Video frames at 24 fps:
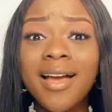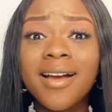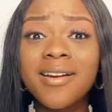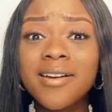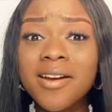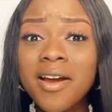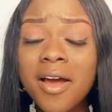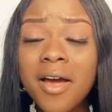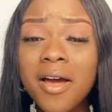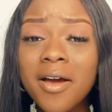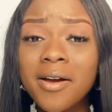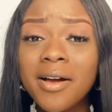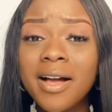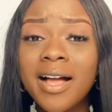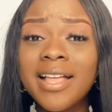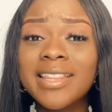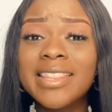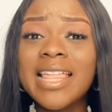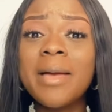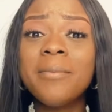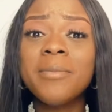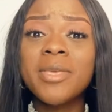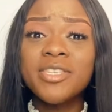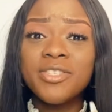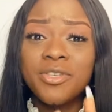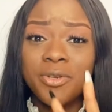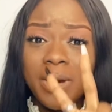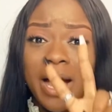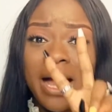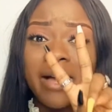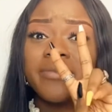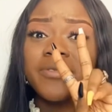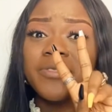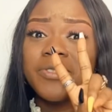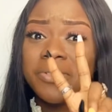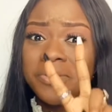girl, that means you
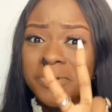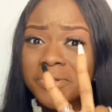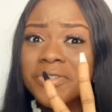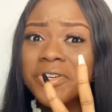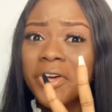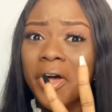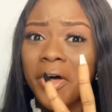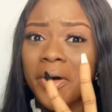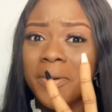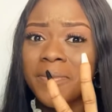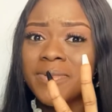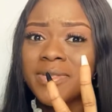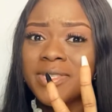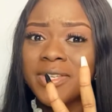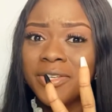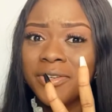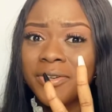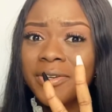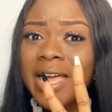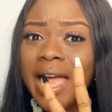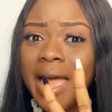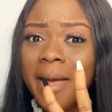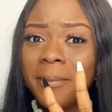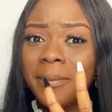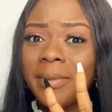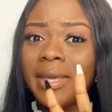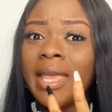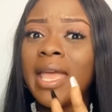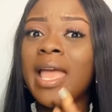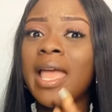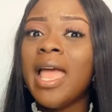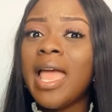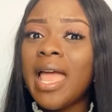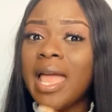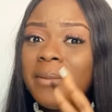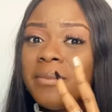have 2 jobs. You get
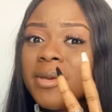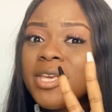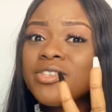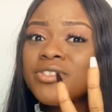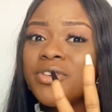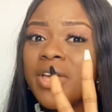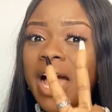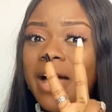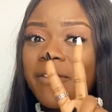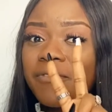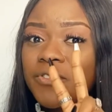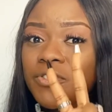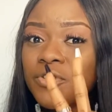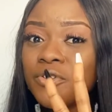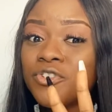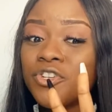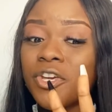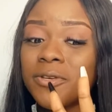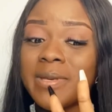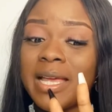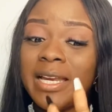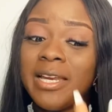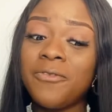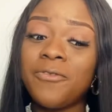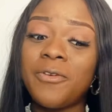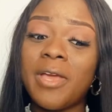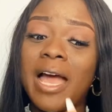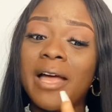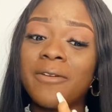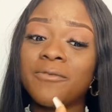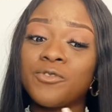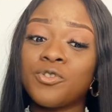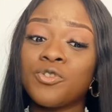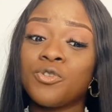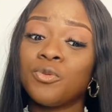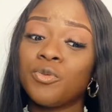me? It means you have 2 jobs. And if you
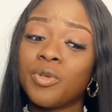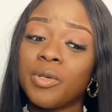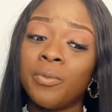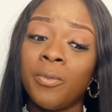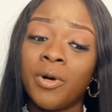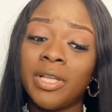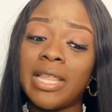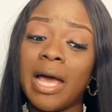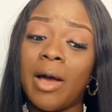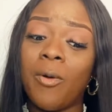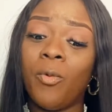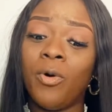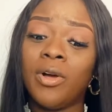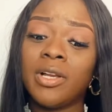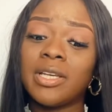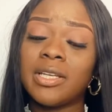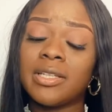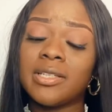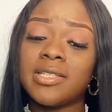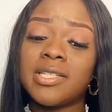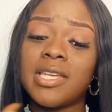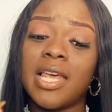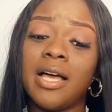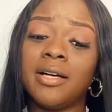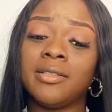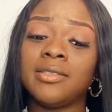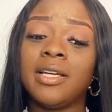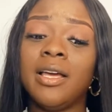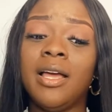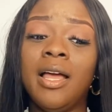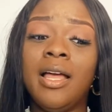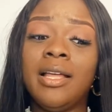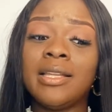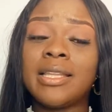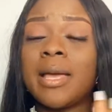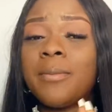have more than 1 child,
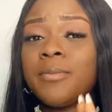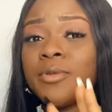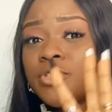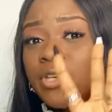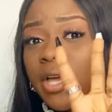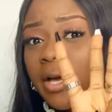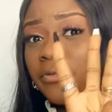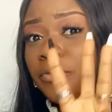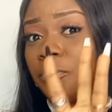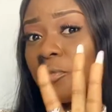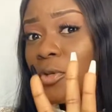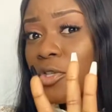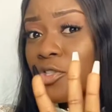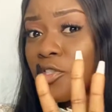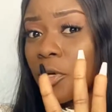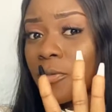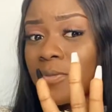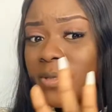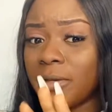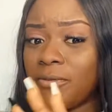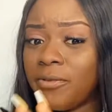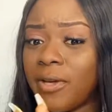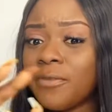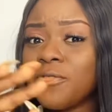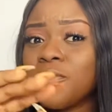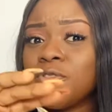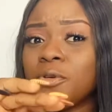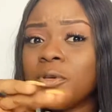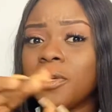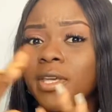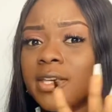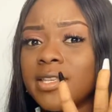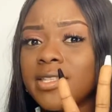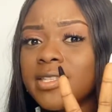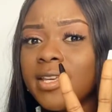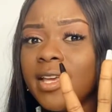that means you have 3 jobs. Like, if you have 2
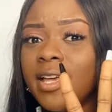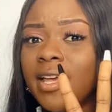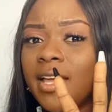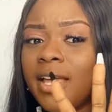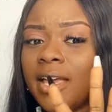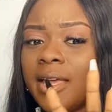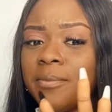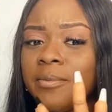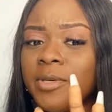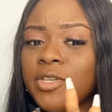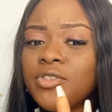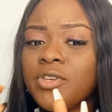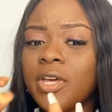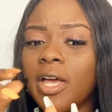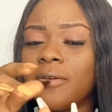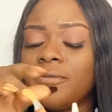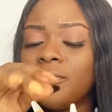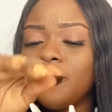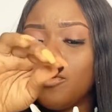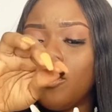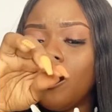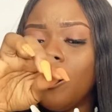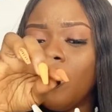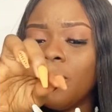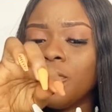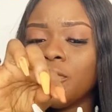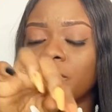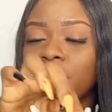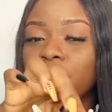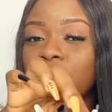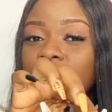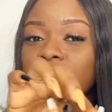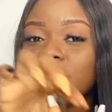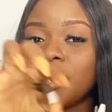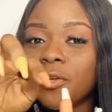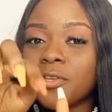kids, it means you have your
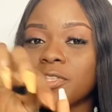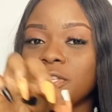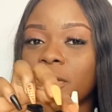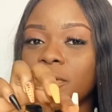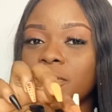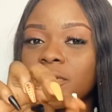first child, your second